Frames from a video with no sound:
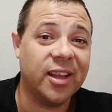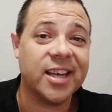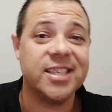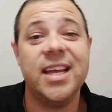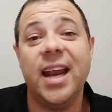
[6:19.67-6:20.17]

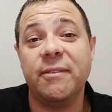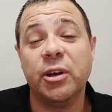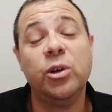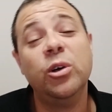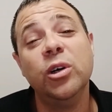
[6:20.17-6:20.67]
Like I said, have
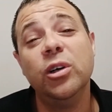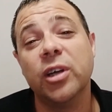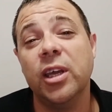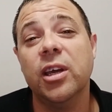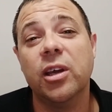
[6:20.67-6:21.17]
a good
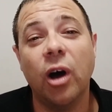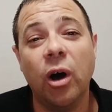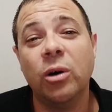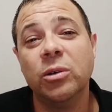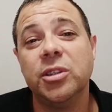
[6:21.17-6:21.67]
look at your
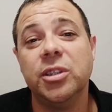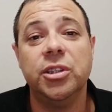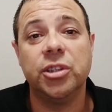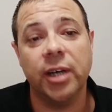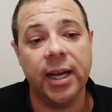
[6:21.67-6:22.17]
goals, your
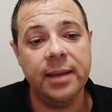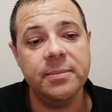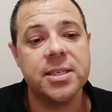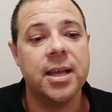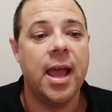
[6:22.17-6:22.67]

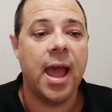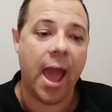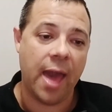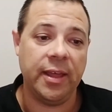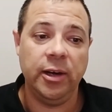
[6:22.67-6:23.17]
dreams,
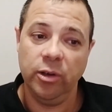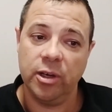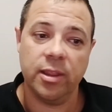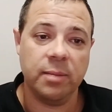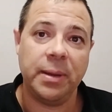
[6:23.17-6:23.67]
and then
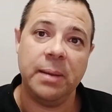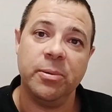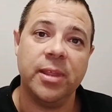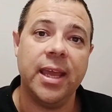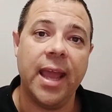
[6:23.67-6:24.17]
look at the
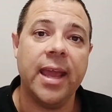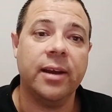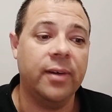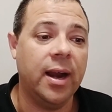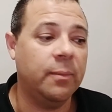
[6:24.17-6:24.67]
people that you're hanging
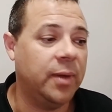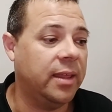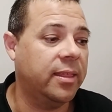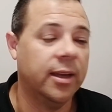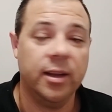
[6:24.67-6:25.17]
around
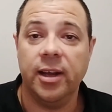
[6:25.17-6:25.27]
with.